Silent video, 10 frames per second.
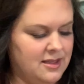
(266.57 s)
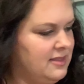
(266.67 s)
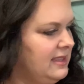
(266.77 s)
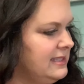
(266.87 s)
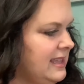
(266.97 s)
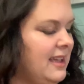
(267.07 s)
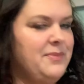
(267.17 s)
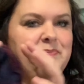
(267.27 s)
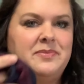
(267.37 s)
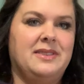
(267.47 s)

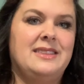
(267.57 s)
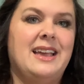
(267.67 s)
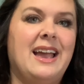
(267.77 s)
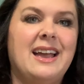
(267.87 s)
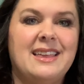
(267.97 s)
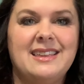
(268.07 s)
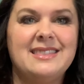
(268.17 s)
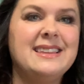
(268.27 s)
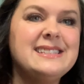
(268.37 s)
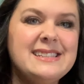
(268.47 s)

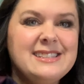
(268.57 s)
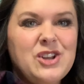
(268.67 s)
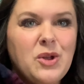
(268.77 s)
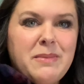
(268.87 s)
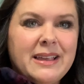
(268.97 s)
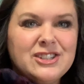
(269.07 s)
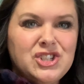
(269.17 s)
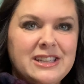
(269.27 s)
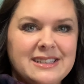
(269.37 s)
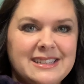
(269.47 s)
This isn't on my
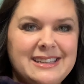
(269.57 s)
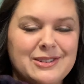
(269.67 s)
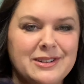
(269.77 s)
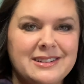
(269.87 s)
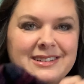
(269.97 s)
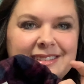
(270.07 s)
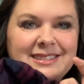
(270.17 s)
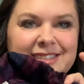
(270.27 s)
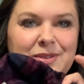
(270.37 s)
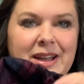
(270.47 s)
sheet either,
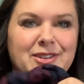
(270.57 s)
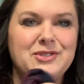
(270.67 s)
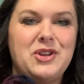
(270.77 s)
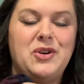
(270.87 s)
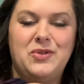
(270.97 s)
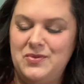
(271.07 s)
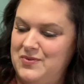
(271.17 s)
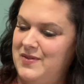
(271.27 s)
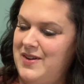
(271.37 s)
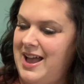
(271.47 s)
so I don't know
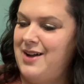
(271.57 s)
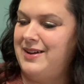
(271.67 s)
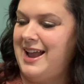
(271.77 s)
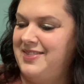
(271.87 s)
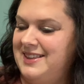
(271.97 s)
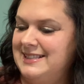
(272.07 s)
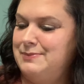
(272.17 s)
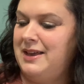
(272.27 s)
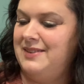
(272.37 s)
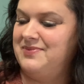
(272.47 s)
how I got this,
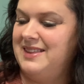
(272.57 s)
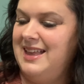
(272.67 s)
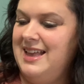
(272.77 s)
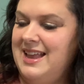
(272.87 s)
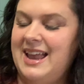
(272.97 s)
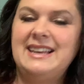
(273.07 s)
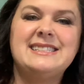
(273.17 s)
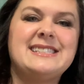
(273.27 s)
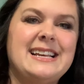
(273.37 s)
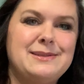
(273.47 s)
and it's a
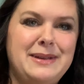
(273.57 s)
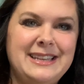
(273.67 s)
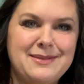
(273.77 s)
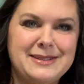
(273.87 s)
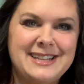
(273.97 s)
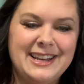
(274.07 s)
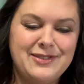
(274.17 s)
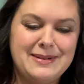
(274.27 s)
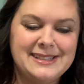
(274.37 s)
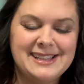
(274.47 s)
size medium. It's not even
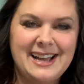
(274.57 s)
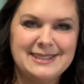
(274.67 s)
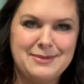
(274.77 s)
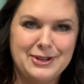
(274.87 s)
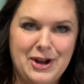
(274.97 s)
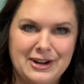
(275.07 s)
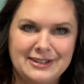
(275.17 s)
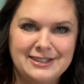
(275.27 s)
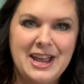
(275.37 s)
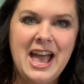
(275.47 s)
my size. I'm a
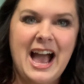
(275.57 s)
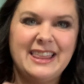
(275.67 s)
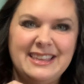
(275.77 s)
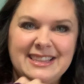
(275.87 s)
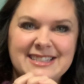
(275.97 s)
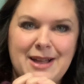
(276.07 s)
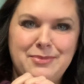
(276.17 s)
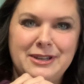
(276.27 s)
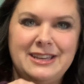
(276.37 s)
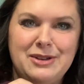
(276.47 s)
large. I think this got
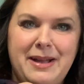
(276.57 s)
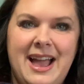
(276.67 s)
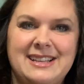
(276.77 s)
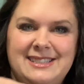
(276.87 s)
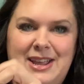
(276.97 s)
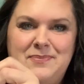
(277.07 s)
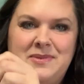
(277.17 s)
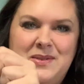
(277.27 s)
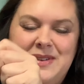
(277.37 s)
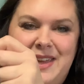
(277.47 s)
put in here by accident,
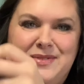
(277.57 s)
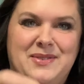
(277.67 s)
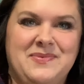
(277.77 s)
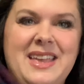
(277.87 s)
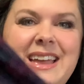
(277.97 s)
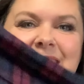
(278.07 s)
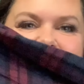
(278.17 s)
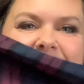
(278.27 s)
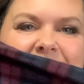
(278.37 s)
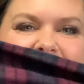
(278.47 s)
whatever.
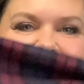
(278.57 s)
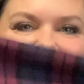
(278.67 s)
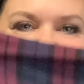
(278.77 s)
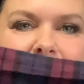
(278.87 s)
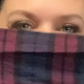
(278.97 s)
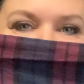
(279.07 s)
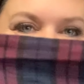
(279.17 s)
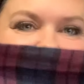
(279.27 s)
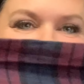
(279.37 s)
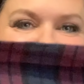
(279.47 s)
But
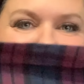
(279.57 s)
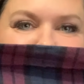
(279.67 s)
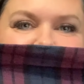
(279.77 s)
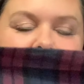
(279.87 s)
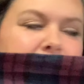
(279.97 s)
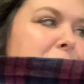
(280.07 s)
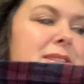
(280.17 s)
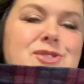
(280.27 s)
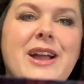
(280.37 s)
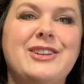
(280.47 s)
it's super soft. I'm gonna
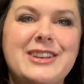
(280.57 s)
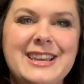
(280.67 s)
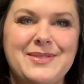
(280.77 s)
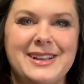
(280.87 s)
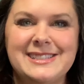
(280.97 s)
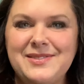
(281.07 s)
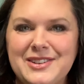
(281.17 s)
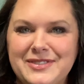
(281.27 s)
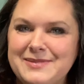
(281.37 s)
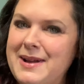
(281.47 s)
try it on anyways, even
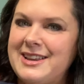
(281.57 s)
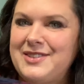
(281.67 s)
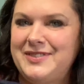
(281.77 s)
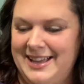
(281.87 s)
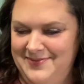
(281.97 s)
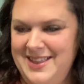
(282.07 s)
if it might not fit.